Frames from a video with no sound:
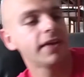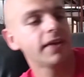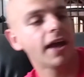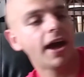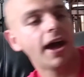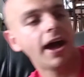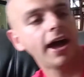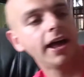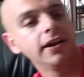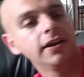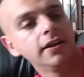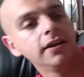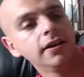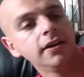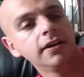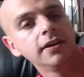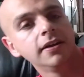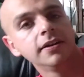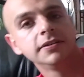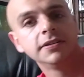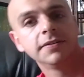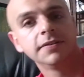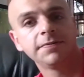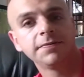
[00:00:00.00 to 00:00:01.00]
got
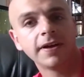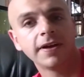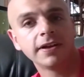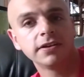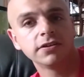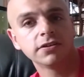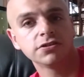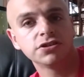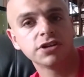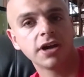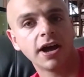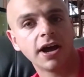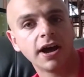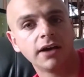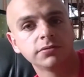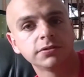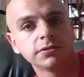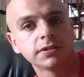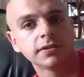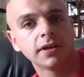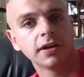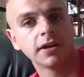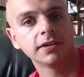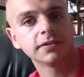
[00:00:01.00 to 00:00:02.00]
Defender
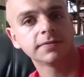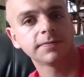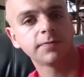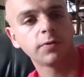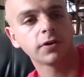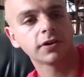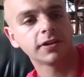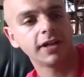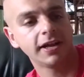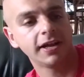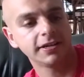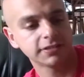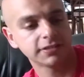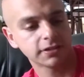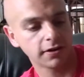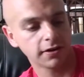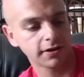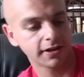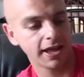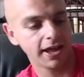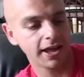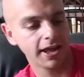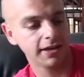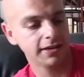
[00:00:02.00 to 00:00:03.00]
Joust. It's 4 classic
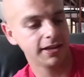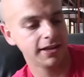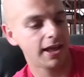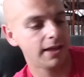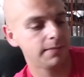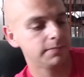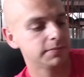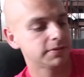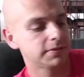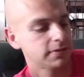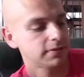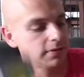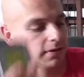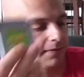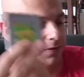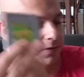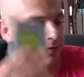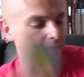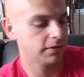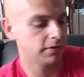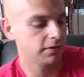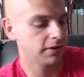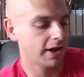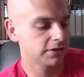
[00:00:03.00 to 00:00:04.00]
arcade games. If
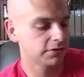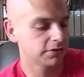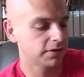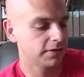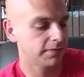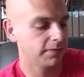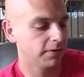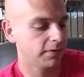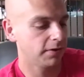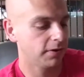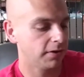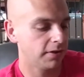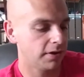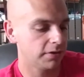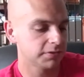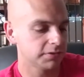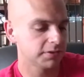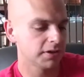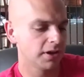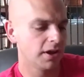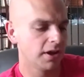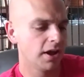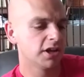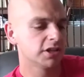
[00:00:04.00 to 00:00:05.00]
you guys should have heard of
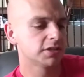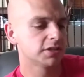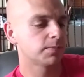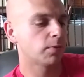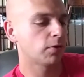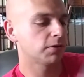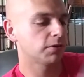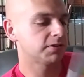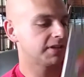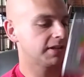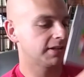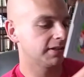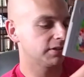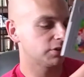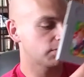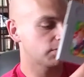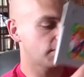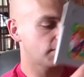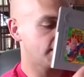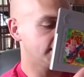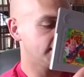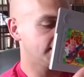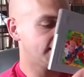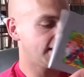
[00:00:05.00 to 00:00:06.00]
those. Sports
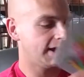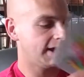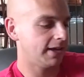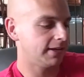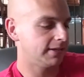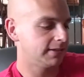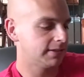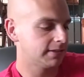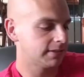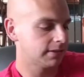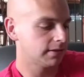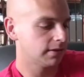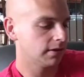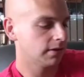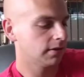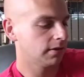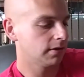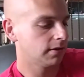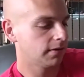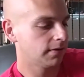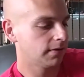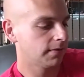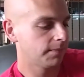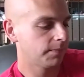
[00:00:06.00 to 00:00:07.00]
Illustrated Kids.
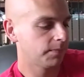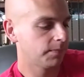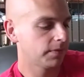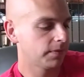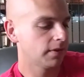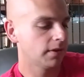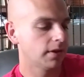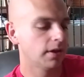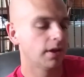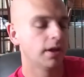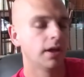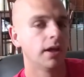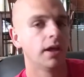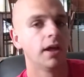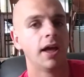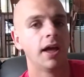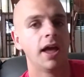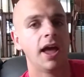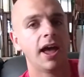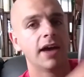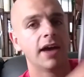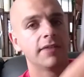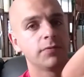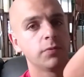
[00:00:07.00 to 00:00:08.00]

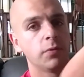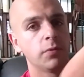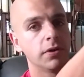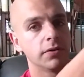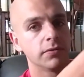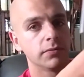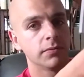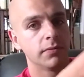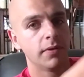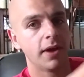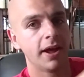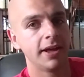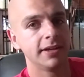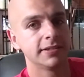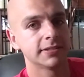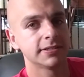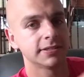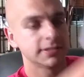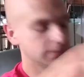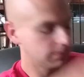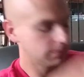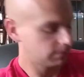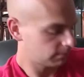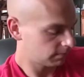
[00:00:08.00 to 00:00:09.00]
F1
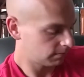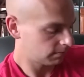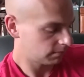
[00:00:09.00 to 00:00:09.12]
Race.